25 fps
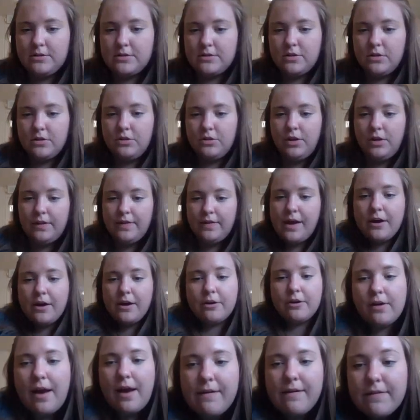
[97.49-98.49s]
So look at that
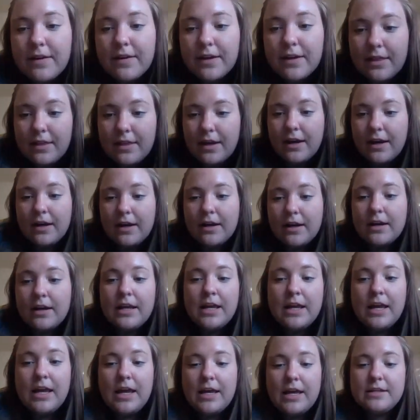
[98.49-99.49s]
graphic there
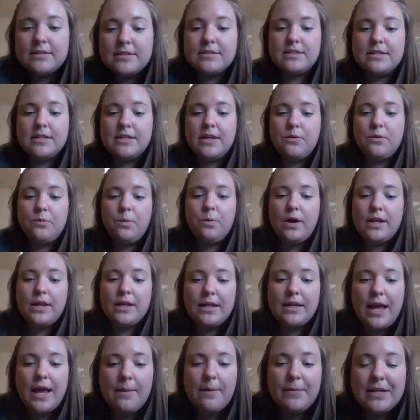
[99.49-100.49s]
and see
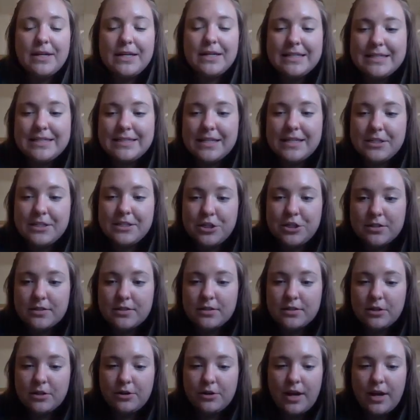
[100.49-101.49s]
how many
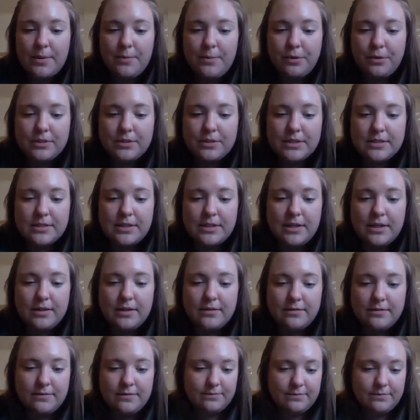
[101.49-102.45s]
digits you're able to see.